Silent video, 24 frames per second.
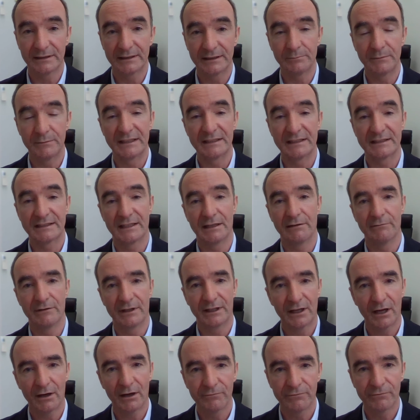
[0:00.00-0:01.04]
It means their
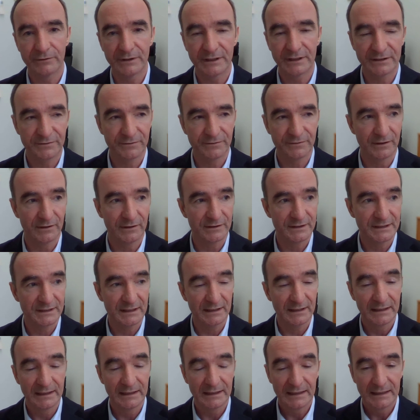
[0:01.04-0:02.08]
recovery is
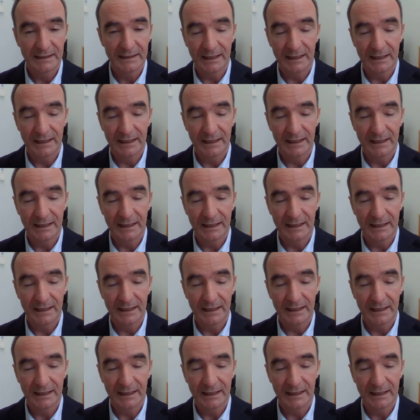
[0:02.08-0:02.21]
faster,